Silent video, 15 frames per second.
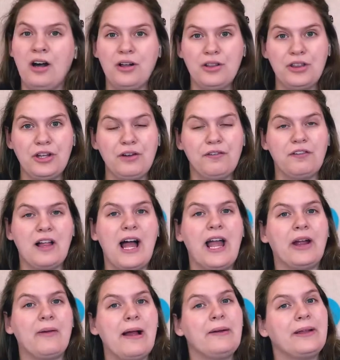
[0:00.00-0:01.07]
They're
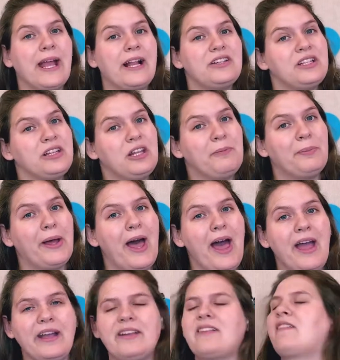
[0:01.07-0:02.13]
flying around catching the
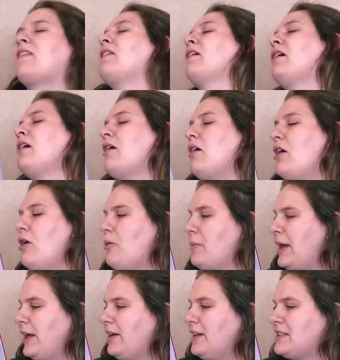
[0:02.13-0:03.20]
bugs. Oh
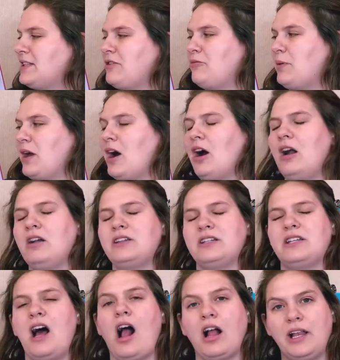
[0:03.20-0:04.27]
my goodness, it'd be hard to
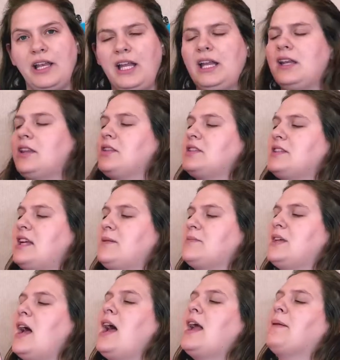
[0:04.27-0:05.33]
talk and eat at the same
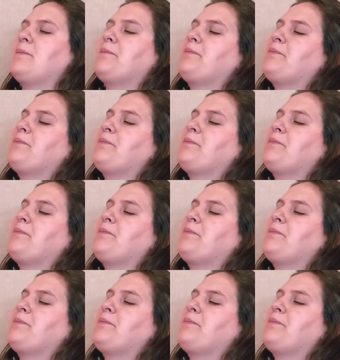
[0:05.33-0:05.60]
time.